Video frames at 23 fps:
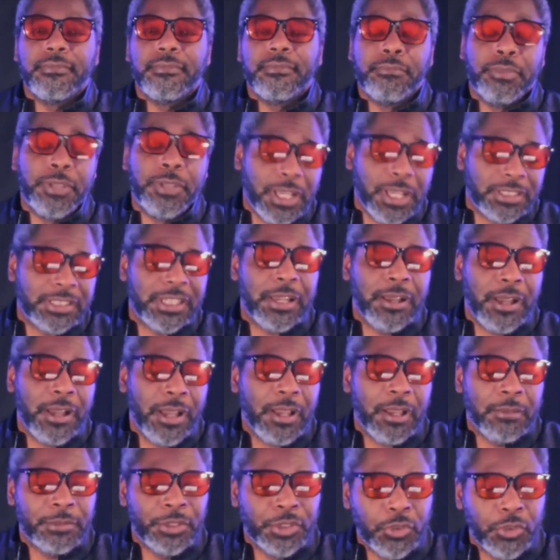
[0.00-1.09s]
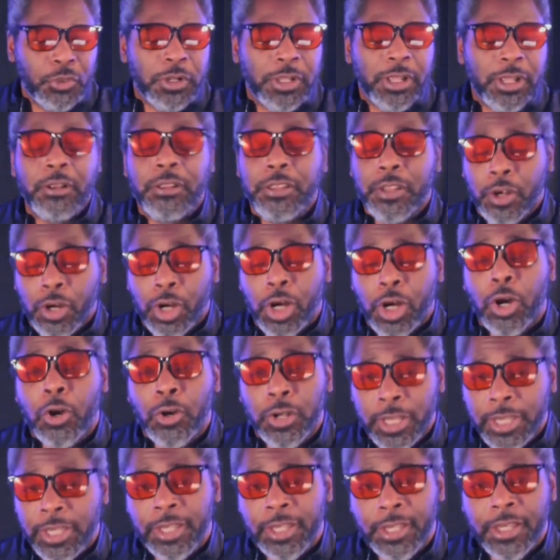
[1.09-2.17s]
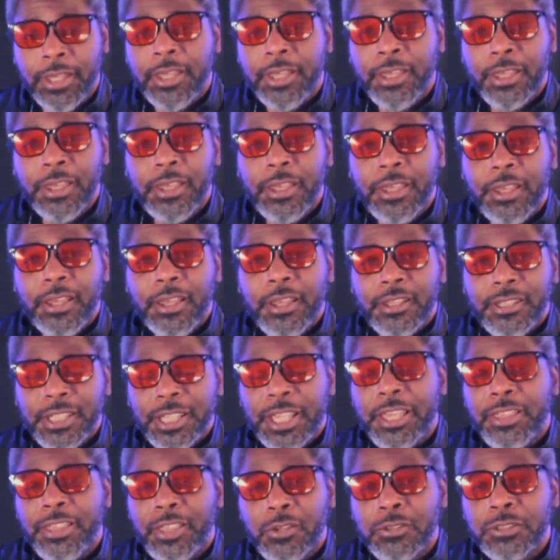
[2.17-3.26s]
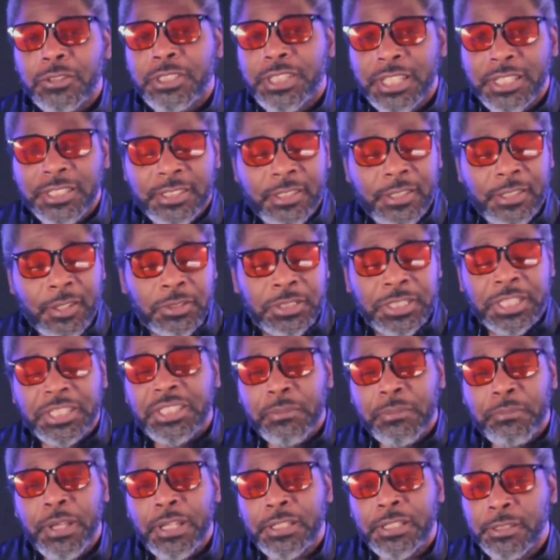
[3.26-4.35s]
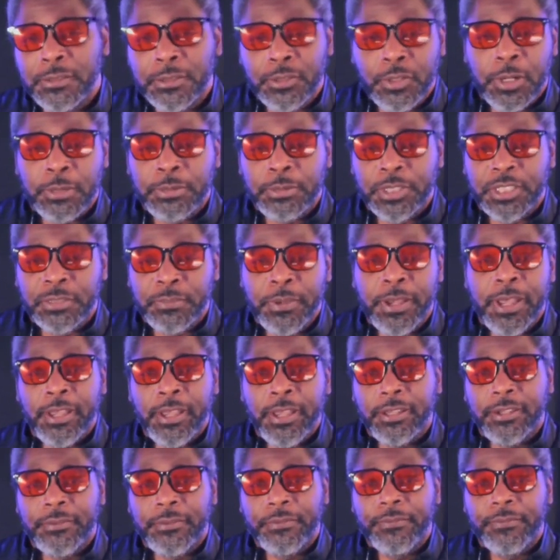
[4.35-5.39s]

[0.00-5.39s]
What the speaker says: Plus, I'm sure they're hurting to get those Disney Plus subscriptions back.